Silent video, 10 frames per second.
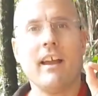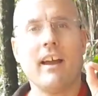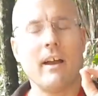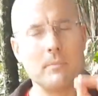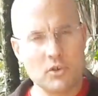
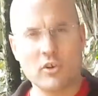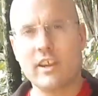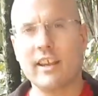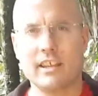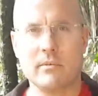I'm sure you
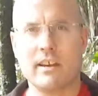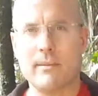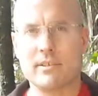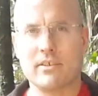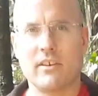can get them on
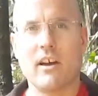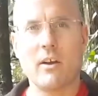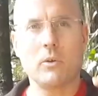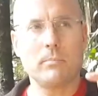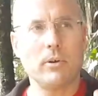Amazon. I
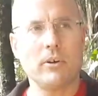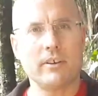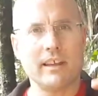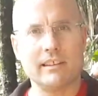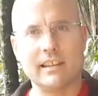will put
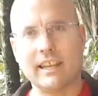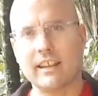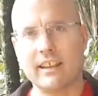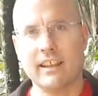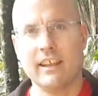a link
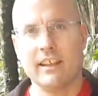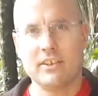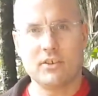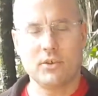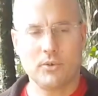
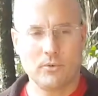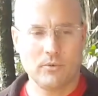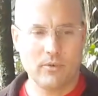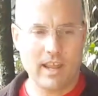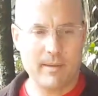
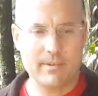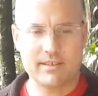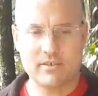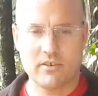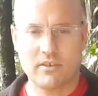to
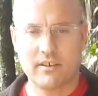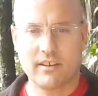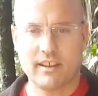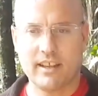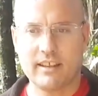Amazon
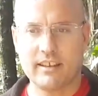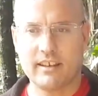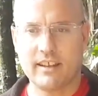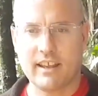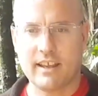and